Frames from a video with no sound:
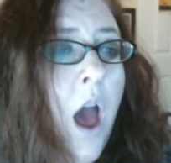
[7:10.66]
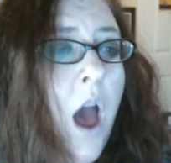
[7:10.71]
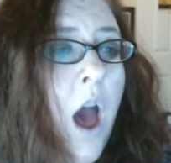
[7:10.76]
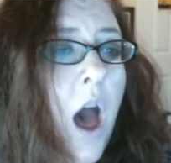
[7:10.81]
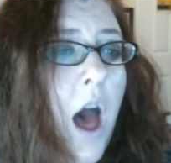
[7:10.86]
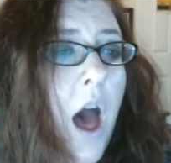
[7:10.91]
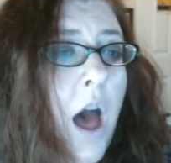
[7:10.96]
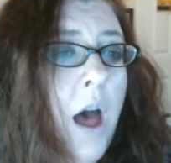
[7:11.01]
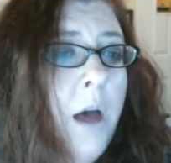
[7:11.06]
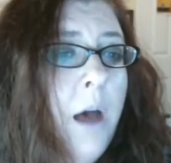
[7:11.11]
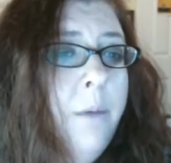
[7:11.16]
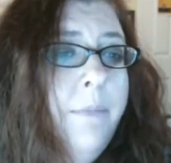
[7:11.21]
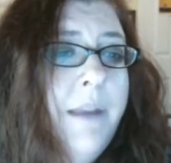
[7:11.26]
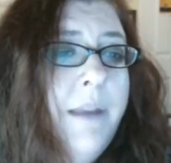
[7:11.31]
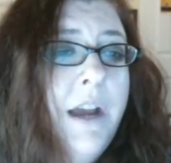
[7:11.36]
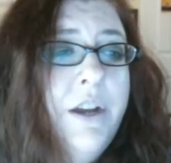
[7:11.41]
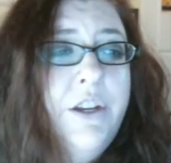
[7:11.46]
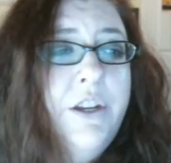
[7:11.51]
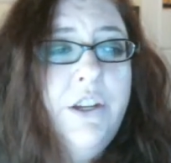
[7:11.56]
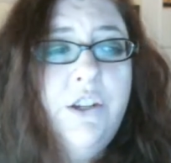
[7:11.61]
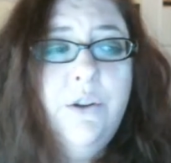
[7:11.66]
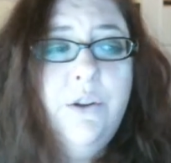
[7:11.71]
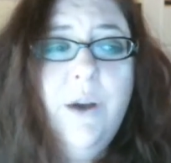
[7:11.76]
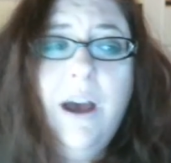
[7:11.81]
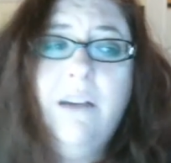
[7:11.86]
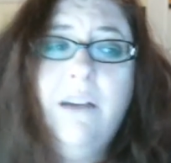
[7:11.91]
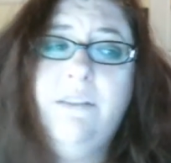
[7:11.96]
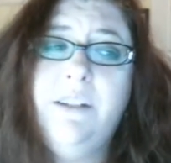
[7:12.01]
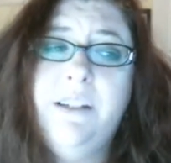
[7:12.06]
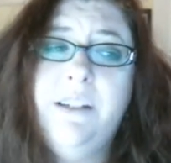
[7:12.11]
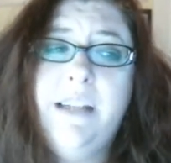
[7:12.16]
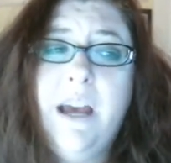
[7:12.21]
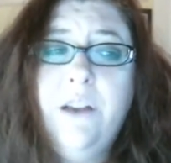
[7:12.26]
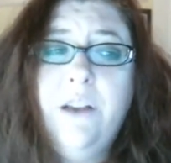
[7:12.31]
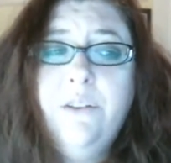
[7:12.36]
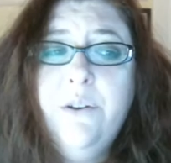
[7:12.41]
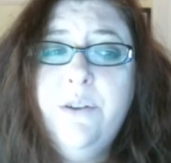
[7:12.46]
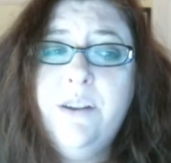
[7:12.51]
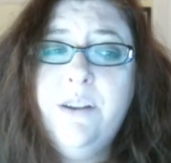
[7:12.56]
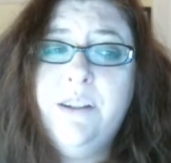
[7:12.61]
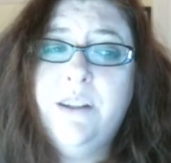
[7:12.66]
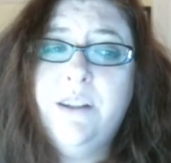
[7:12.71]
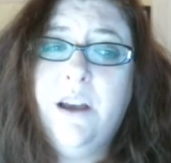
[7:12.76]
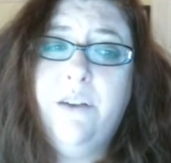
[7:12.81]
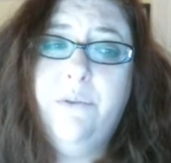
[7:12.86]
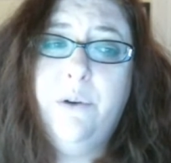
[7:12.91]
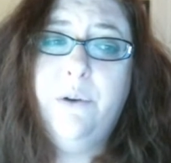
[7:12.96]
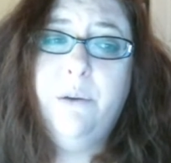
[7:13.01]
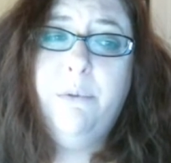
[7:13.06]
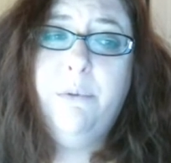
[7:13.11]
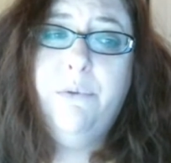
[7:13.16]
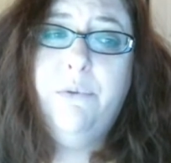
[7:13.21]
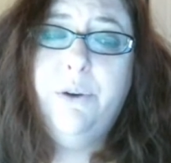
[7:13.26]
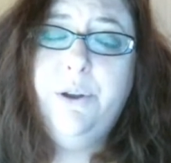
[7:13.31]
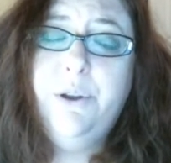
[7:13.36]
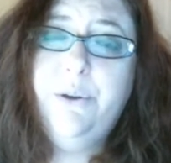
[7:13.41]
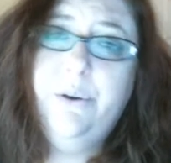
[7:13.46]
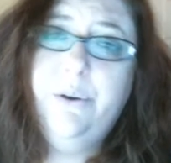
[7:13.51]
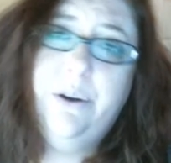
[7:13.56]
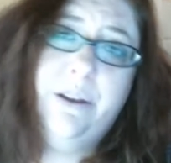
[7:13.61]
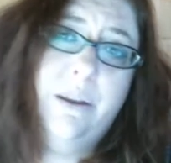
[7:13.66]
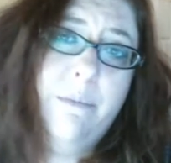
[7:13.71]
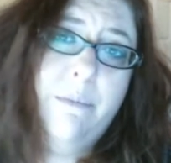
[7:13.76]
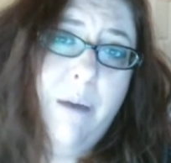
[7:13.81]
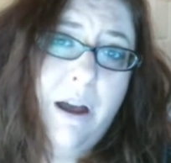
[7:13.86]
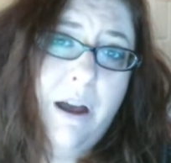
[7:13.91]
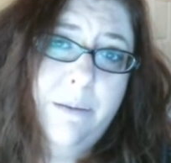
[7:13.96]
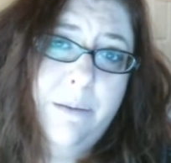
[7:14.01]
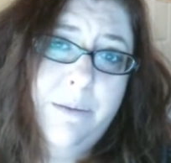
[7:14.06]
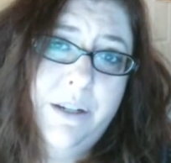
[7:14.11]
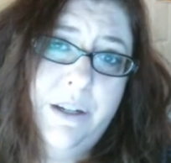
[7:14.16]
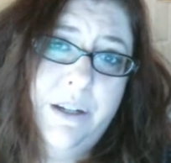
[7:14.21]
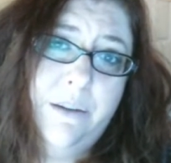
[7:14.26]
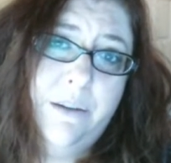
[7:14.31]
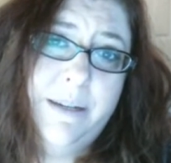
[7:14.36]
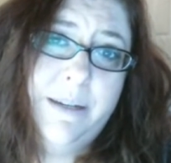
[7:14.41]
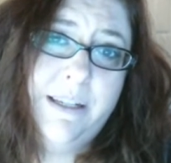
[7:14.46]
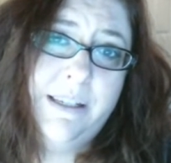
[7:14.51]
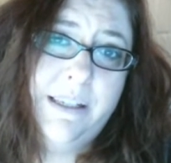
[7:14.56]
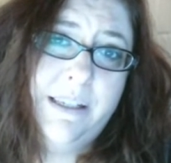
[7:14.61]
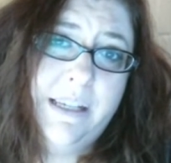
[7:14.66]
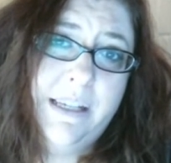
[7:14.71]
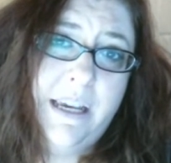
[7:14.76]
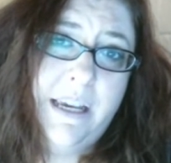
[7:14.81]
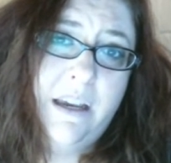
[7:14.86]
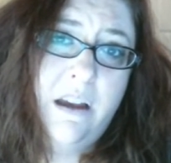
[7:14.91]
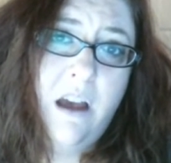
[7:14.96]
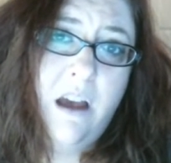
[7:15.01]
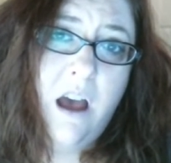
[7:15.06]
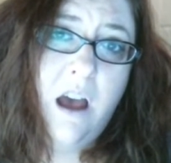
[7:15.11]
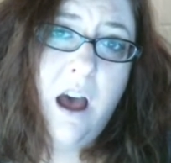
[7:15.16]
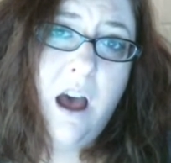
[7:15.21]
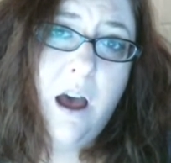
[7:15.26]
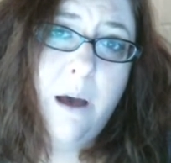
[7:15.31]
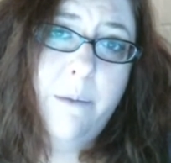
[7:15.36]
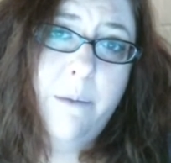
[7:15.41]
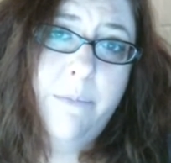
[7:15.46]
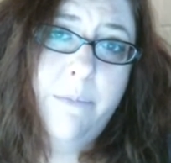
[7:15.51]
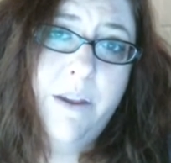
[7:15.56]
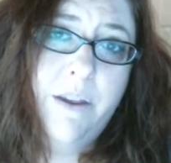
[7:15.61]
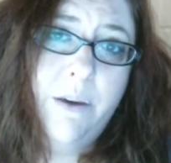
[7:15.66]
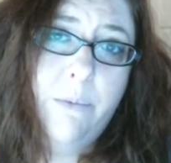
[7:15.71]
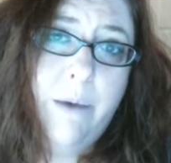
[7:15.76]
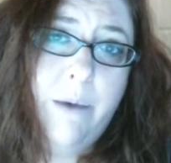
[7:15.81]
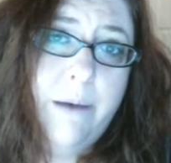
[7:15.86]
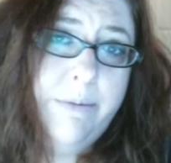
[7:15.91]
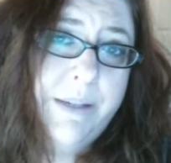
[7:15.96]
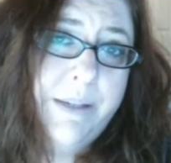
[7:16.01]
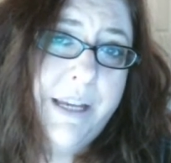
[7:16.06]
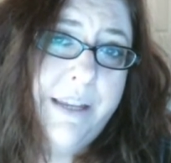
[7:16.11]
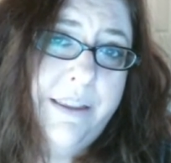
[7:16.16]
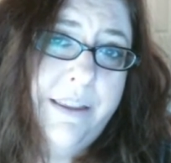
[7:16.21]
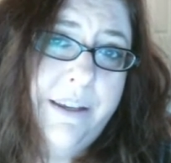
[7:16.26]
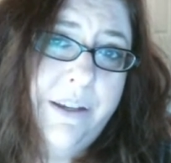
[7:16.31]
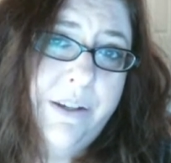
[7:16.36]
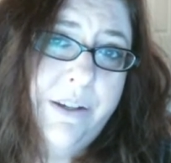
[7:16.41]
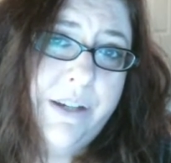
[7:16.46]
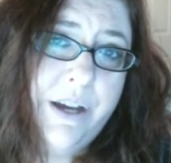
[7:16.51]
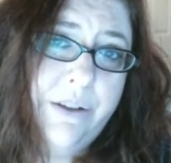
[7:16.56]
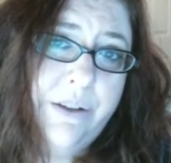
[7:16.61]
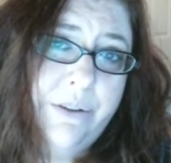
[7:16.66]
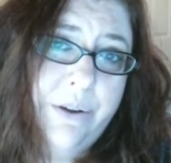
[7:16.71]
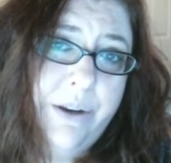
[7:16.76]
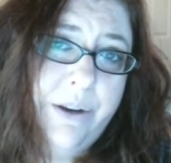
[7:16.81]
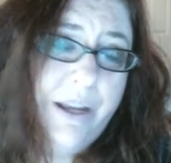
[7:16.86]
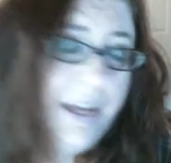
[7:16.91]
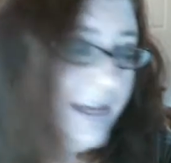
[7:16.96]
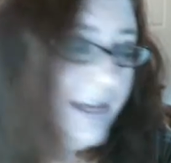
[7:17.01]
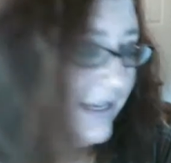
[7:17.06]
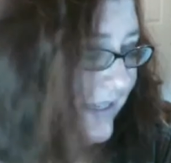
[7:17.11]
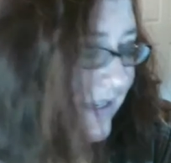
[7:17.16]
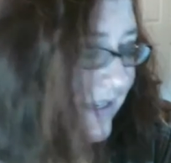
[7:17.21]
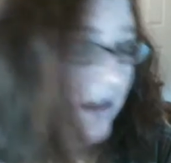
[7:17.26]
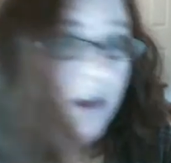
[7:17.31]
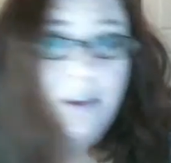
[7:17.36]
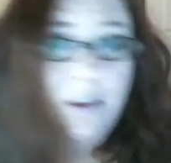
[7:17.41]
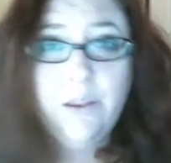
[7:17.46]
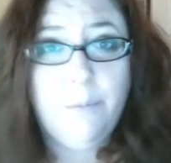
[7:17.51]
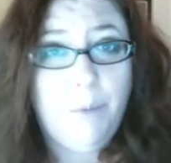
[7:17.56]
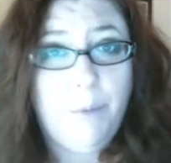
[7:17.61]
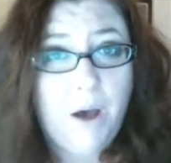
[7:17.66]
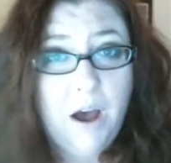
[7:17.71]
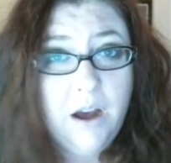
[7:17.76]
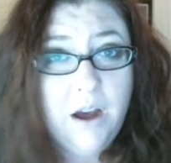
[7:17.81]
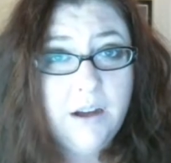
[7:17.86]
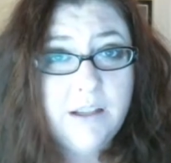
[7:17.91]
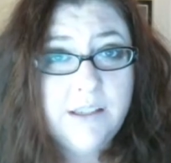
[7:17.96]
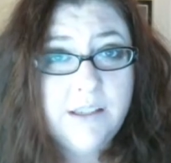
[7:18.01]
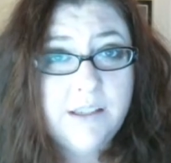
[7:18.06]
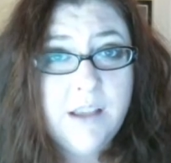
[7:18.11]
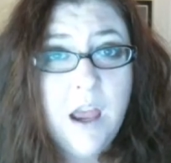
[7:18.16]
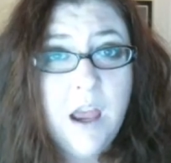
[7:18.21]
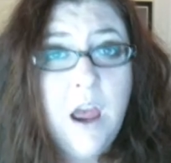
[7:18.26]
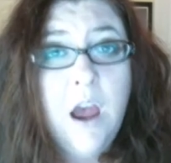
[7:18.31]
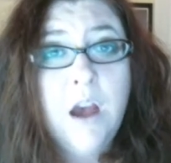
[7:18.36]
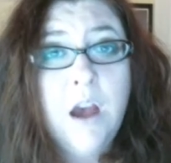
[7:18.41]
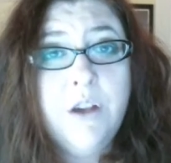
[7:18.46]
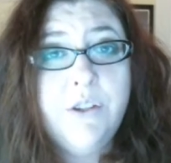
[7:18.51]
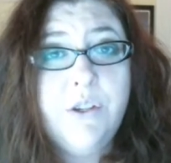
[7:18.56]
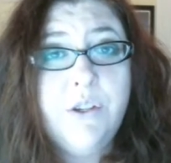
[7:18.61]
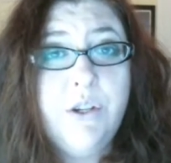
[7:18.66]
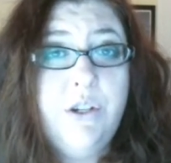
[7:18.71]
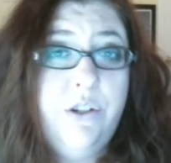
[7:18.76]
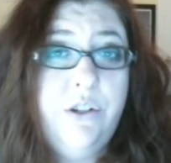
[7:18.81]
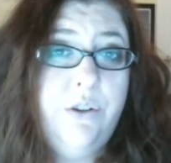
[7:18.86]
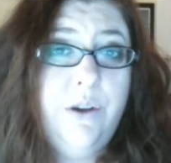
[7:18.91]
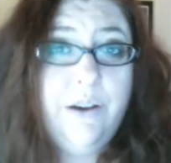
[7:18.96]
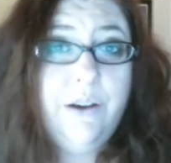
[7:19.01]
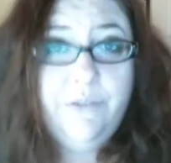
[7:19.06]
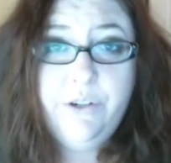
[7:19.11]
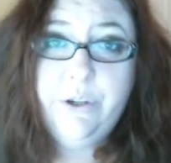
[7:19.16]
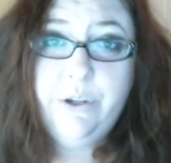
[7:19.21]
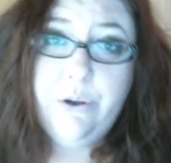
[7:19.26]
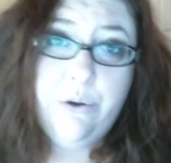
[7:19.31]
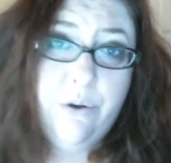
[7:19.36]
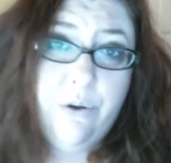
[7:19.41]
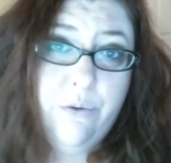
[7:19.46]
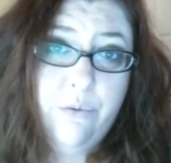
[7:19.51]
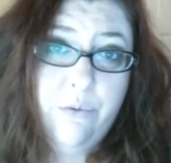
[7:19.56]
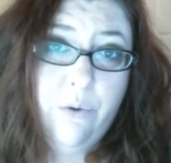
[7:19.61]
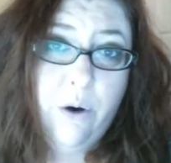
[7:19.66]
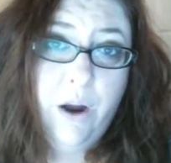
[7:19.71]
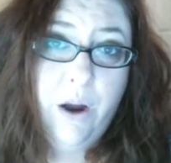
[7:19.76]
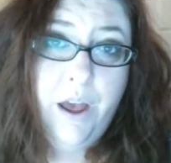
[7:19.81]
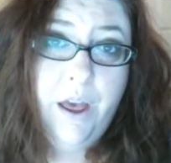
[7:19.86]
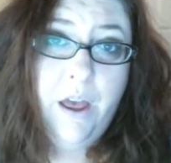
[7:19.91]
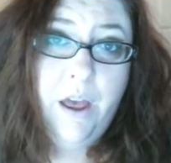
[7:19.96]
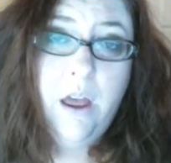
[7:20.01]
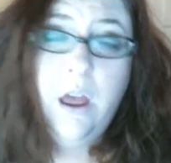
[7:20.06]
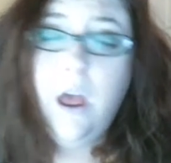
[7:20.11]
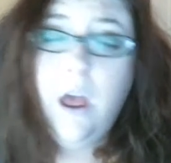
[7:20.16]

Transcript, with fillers: Um, now you do have to download the software before you hook the mod up to your P C. Um, the website that you download it isn't on the box, so you do have to Google for it.